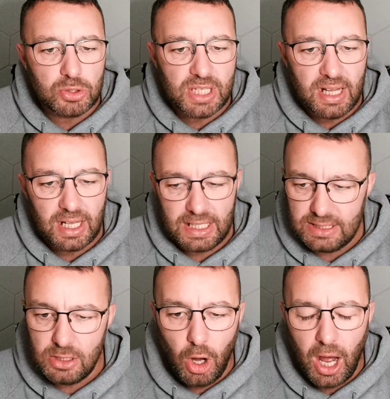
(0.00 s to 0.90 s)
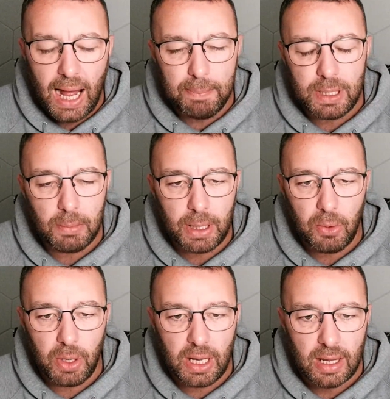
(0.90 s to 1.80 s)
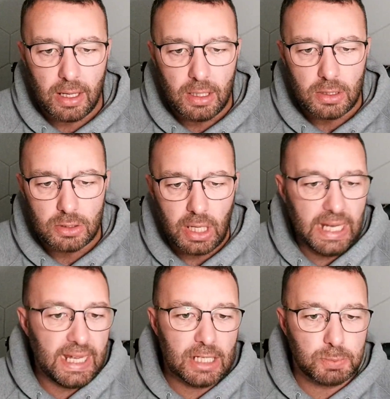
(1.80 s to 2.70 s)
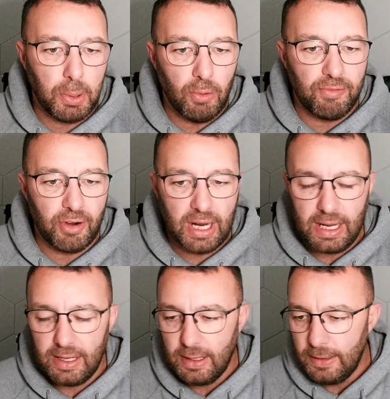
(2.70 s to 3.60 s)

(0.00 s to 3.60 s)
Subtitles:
Salah is not happy about it. He gets booked for it.